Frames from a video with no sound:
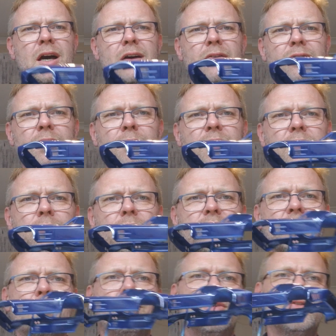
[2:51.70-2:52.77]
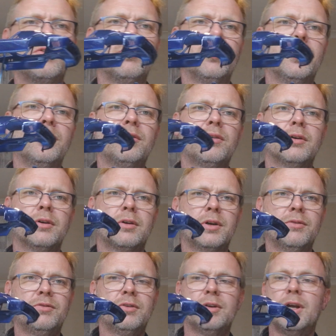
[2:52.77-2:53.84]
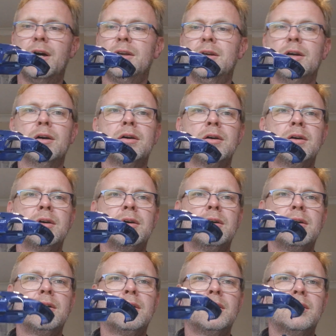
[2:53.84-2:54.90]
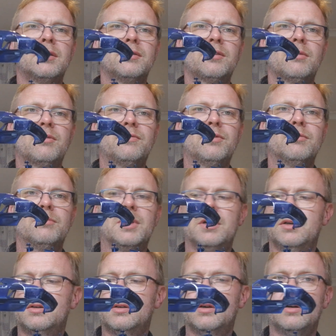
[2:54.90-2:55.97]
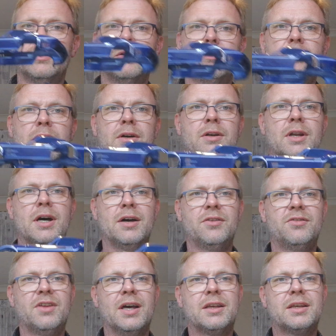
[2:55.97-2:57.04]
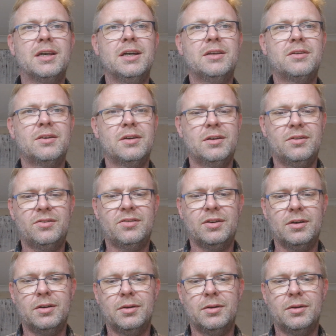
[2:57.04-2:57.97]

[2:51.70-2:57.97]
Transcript: something which I'm busy with. It gives you an idea. Some of you might recognize that kit. It's